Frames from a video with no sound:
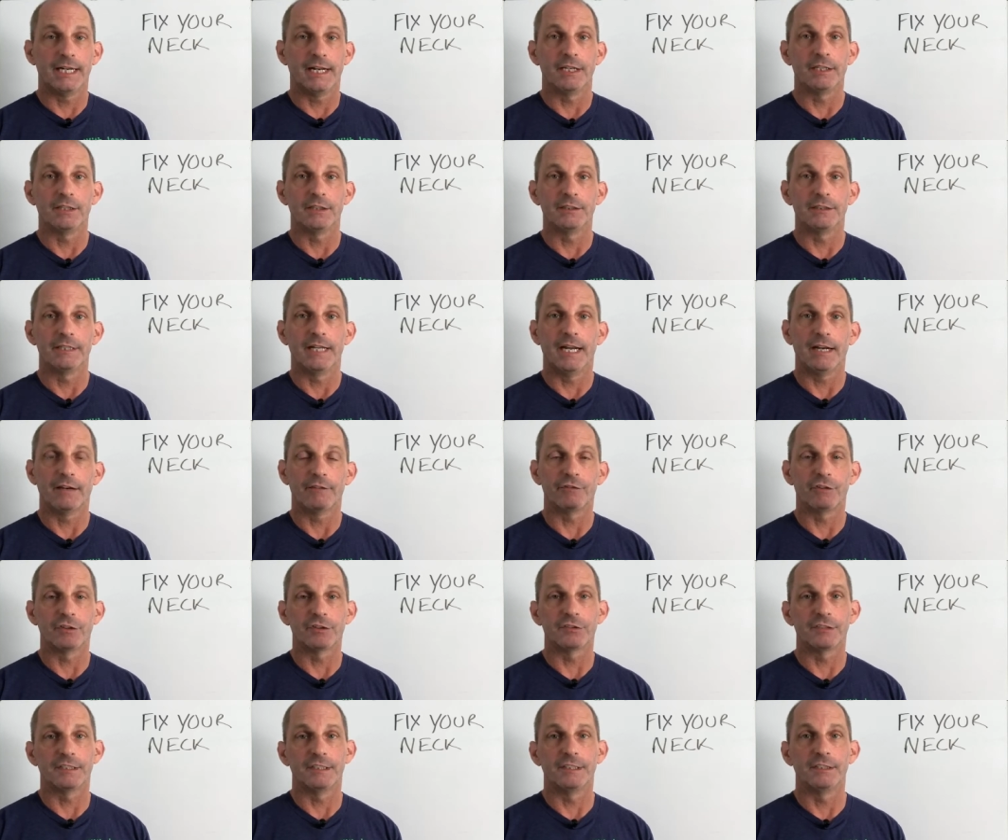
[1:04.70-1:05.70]
out your neck,
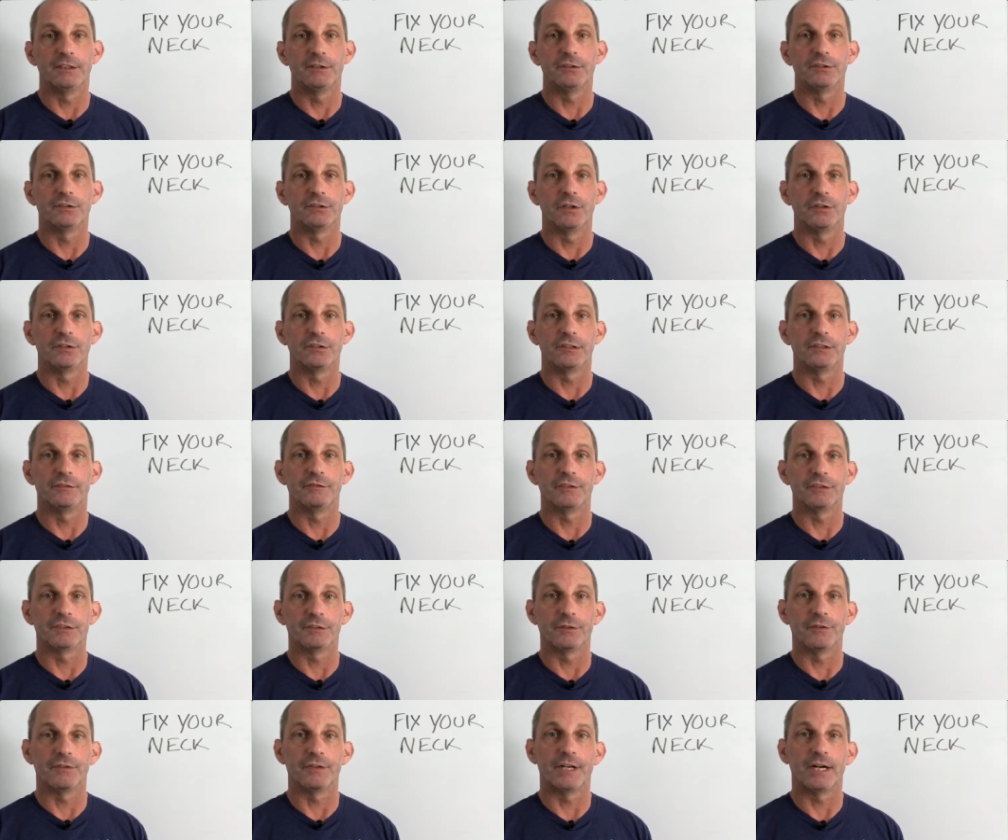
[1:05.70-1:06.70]
first thing to do is go see a
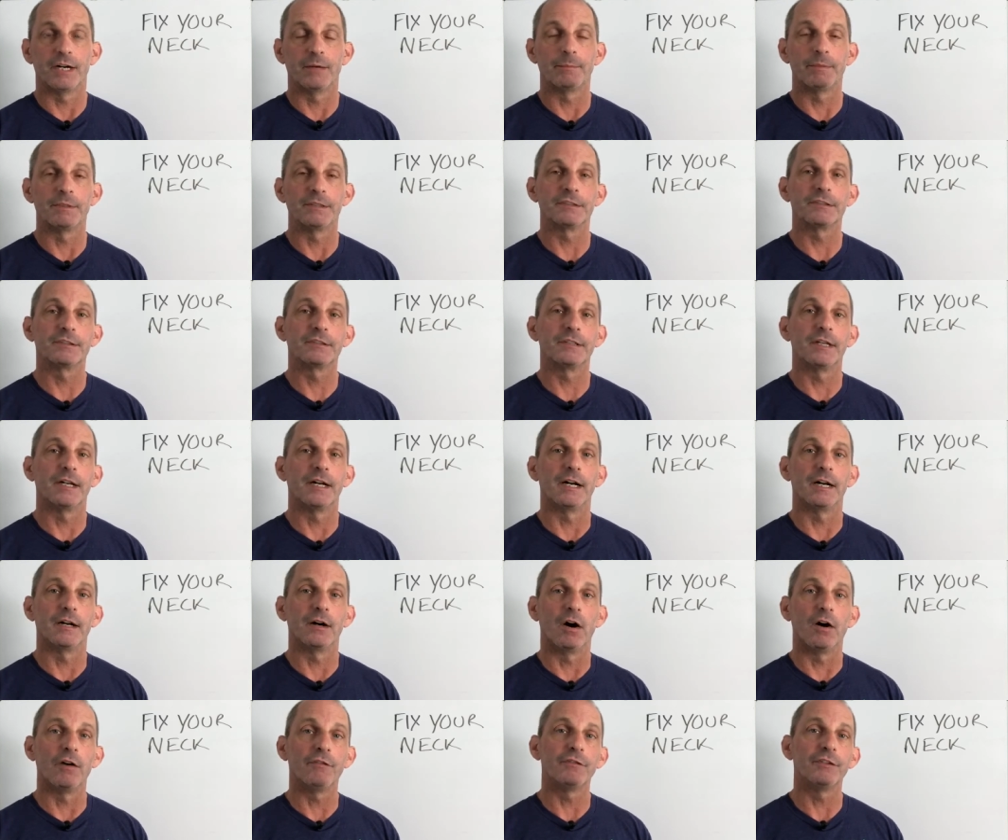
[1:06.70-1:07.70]
physical therapist.
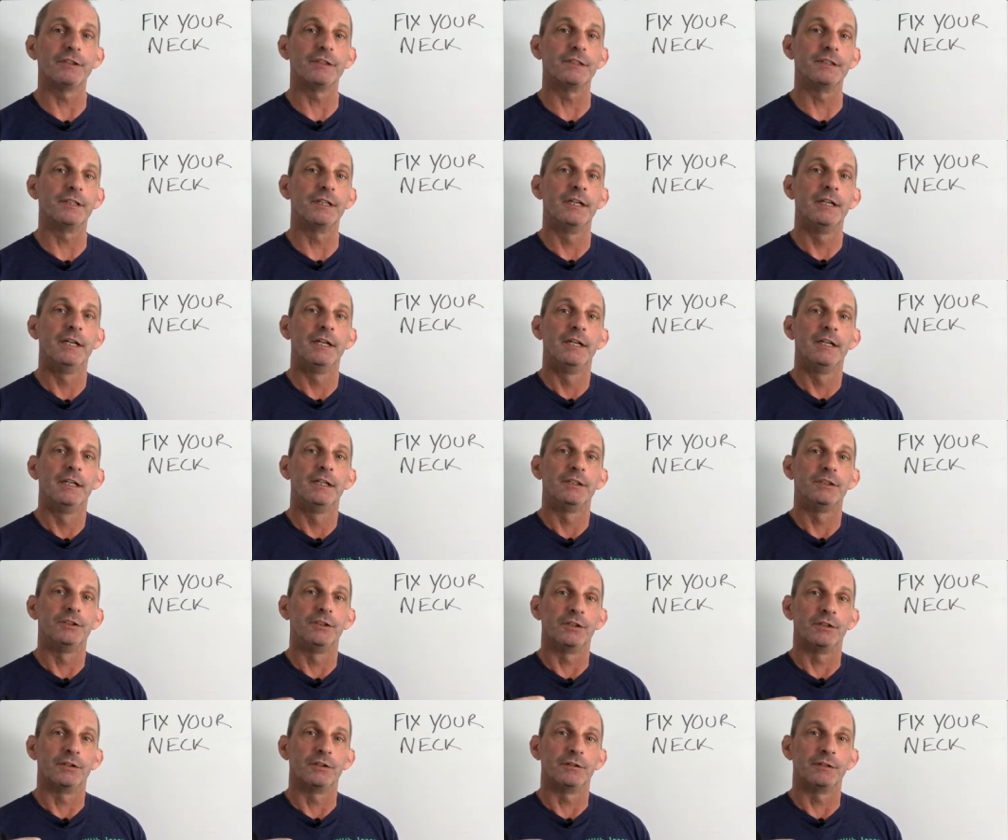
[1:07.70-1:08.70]
Often,
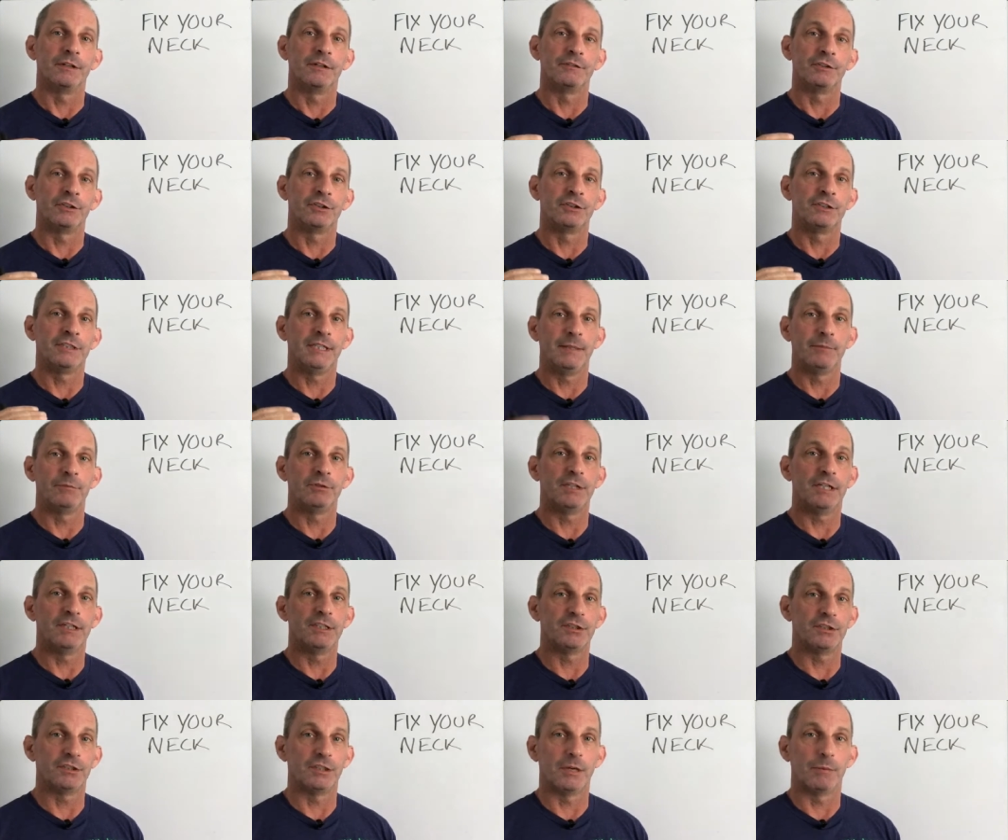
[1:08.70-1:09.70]
if your
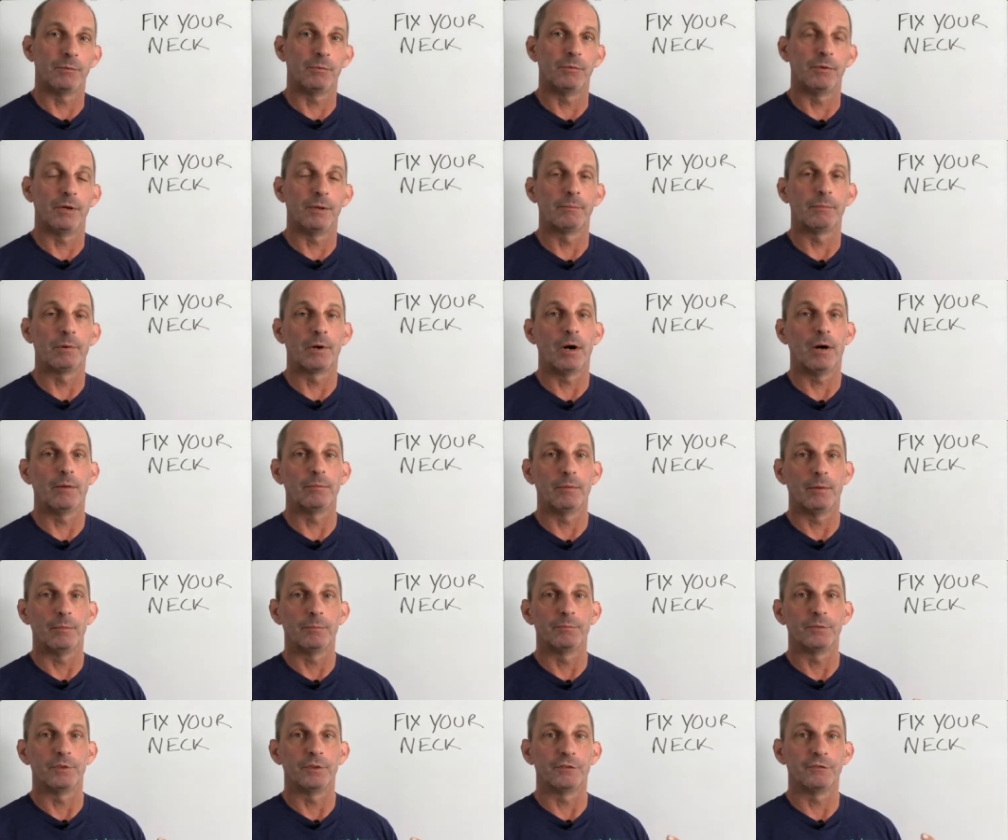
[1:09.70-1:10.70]
TMJ is your number one
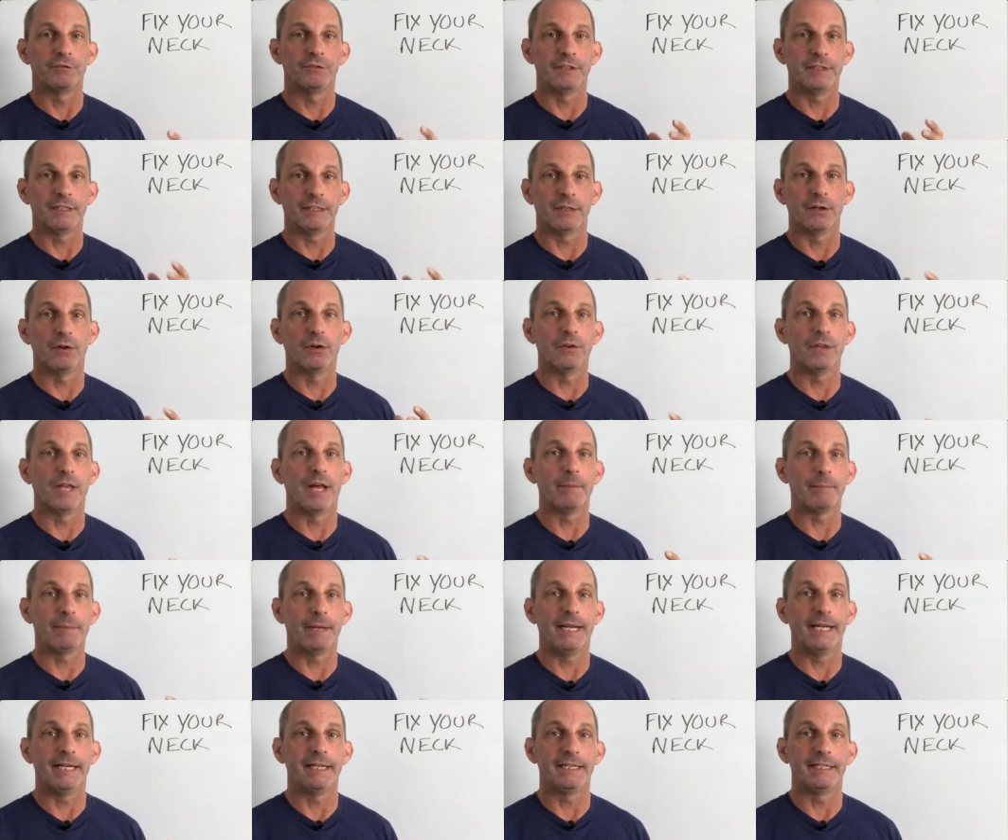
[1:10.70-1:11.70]
problem, you're feeling all that
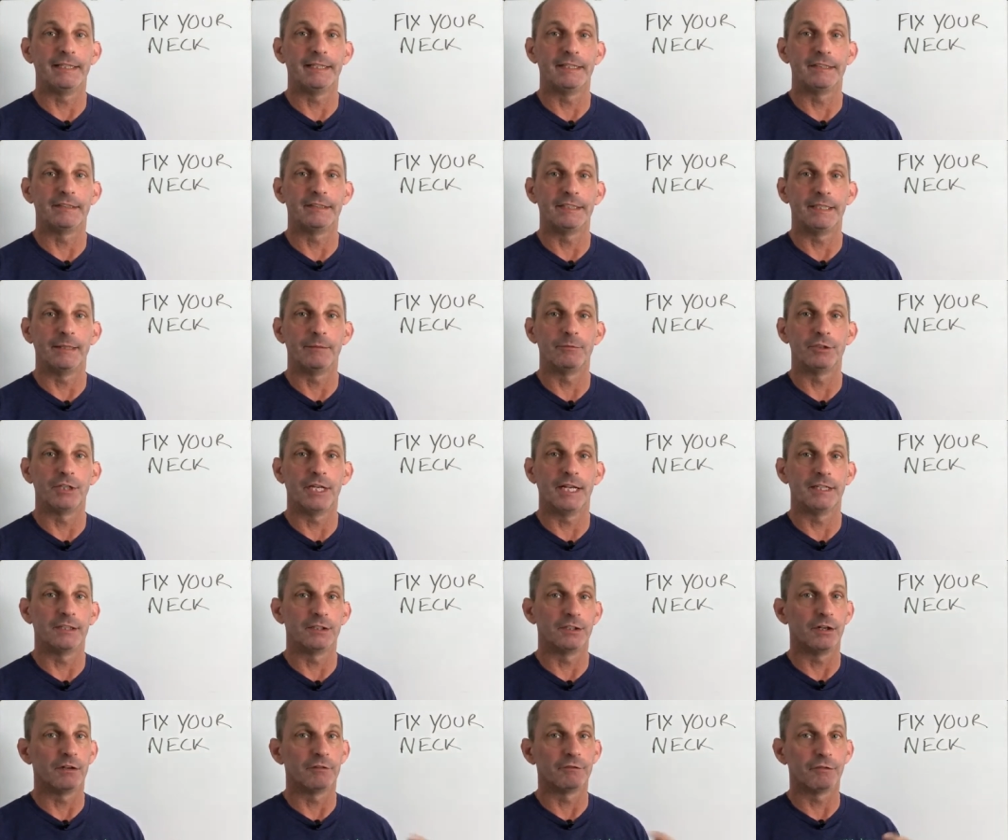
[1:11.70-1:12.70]
pain in the TMJ
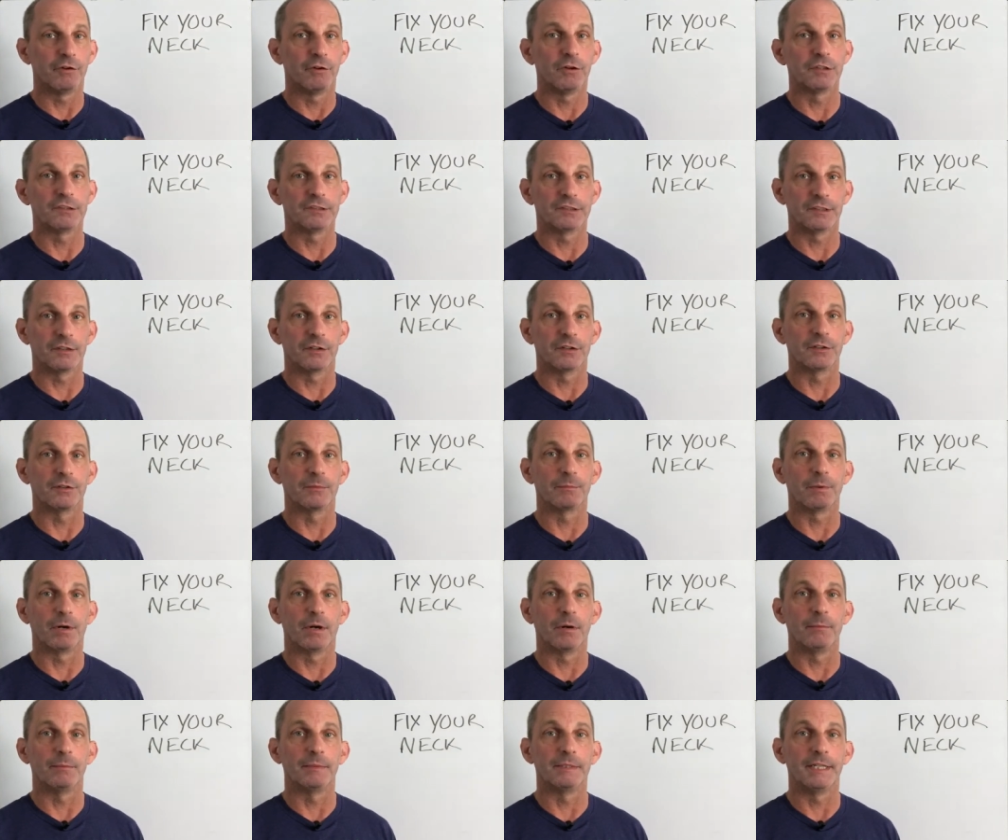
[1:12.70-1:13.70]
and you're not focusing on the
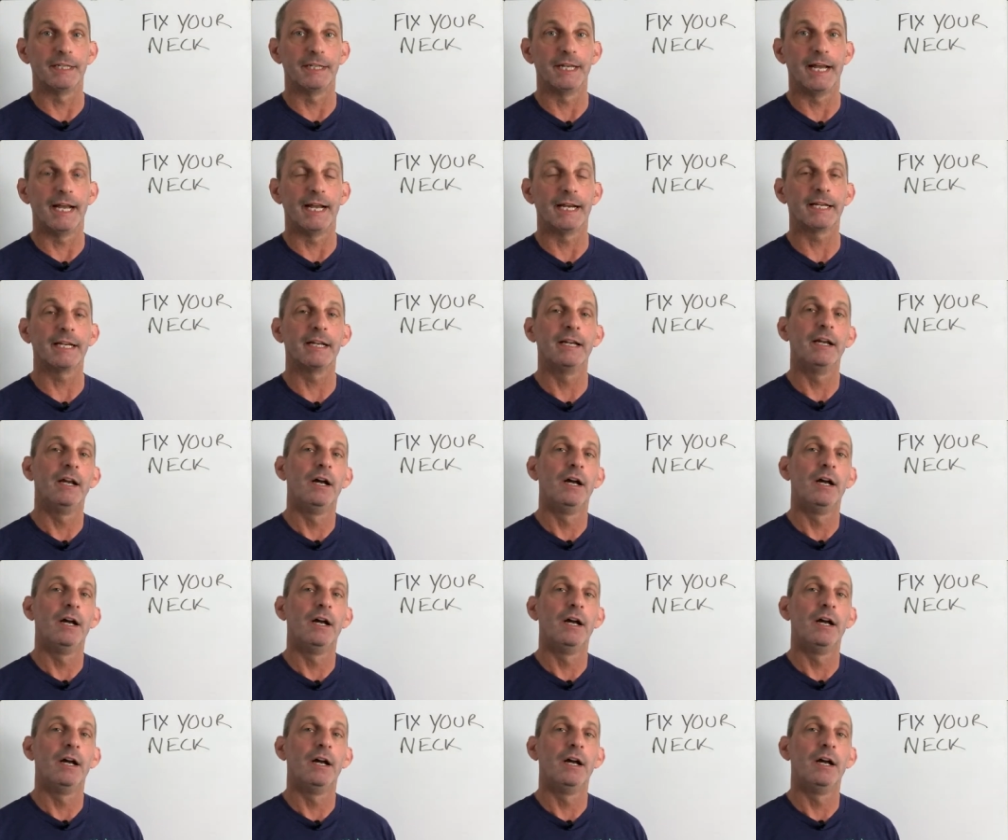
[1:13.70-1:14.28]
problem in the neck.